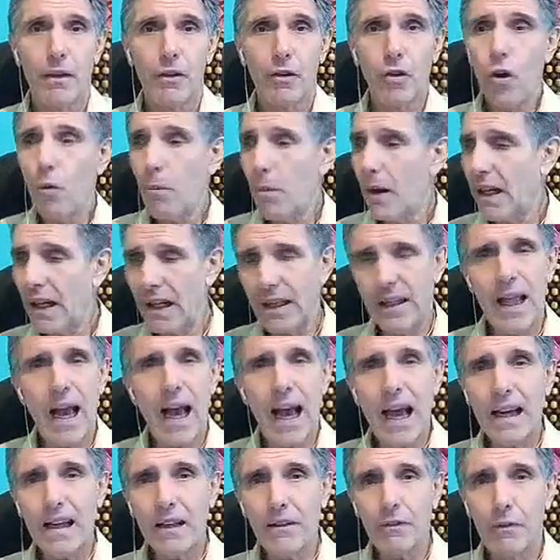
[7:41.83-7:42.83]
Nobody
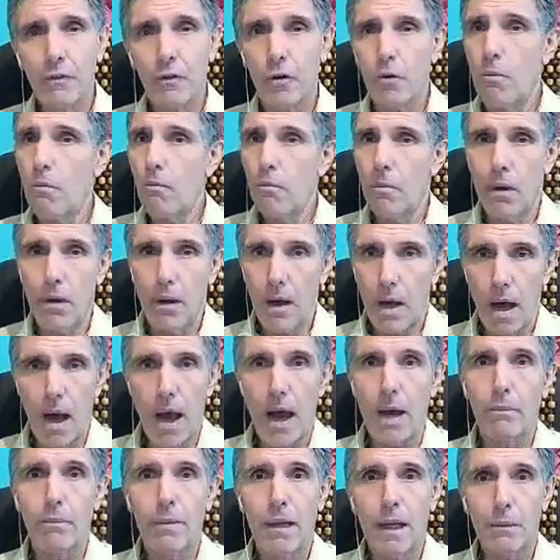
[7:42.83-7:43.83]
died from
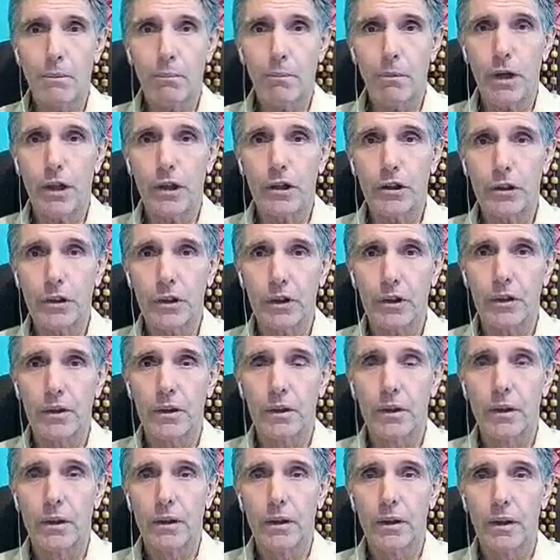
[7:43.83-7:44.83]
high blood pressure.
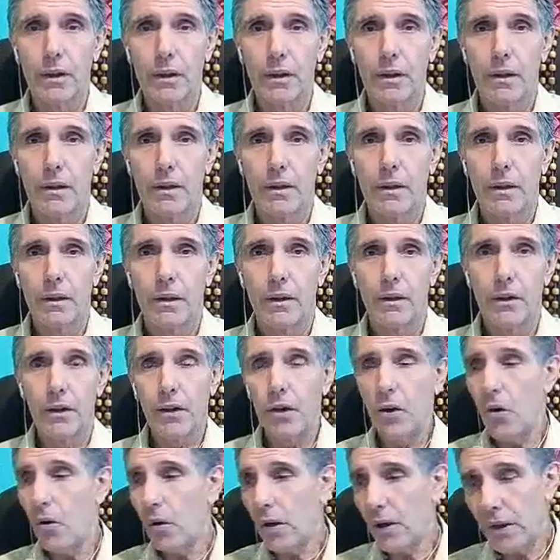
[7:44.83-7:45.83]

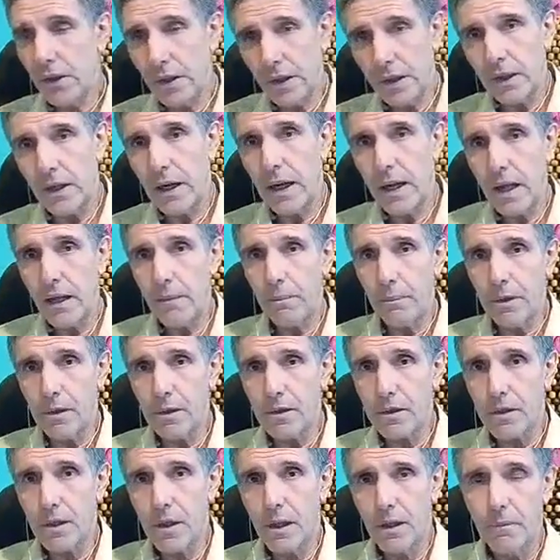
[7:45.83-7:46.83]
The only thing that
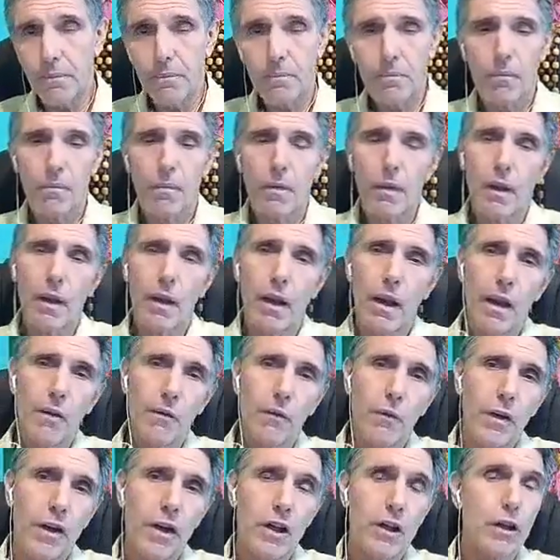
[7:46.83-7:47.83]
happens
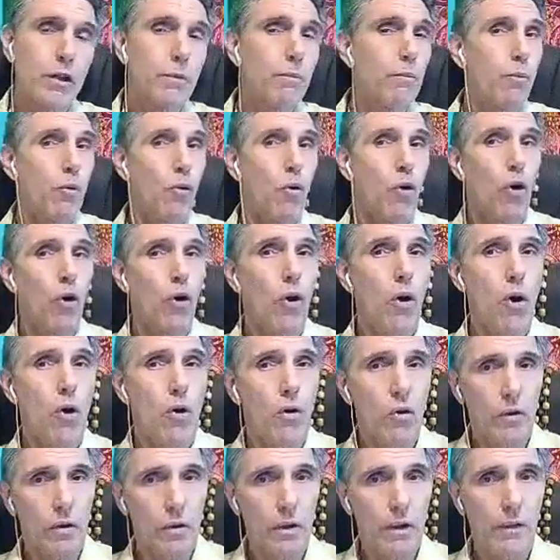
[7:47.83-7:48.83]
if it is
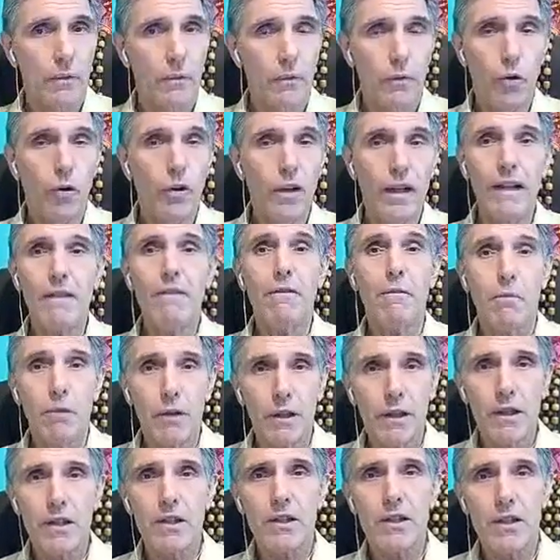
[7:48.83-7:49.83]
prolonged, if you live
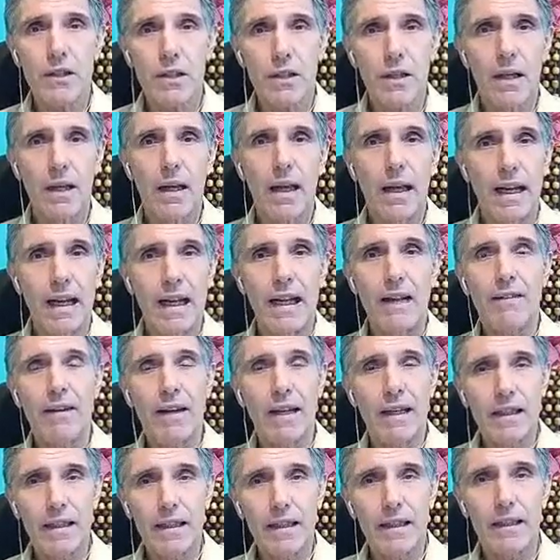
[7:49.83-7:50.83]
with this
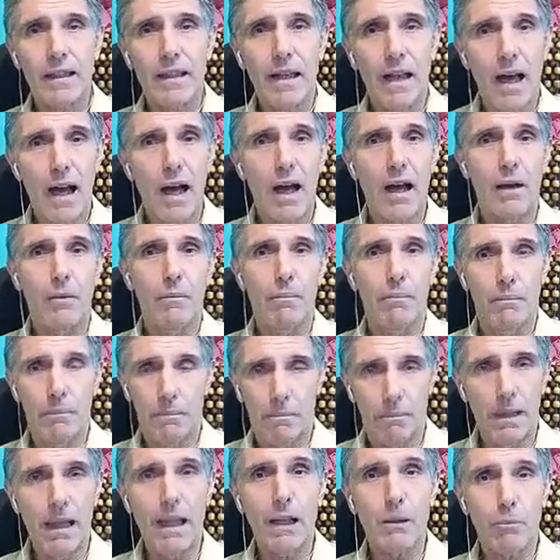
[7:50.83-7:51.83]
elevated high
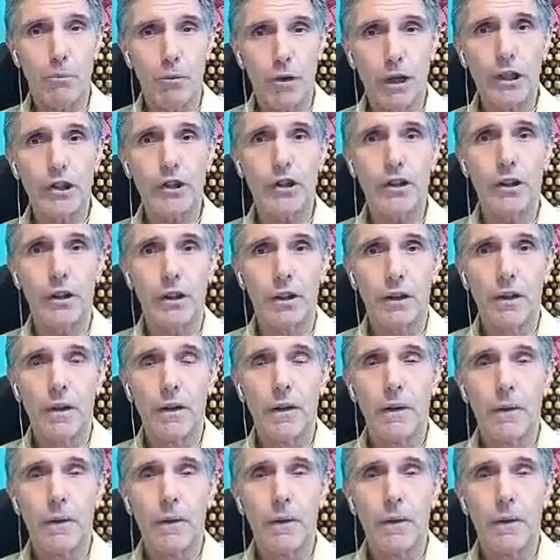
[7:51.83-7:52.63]
blood pressure,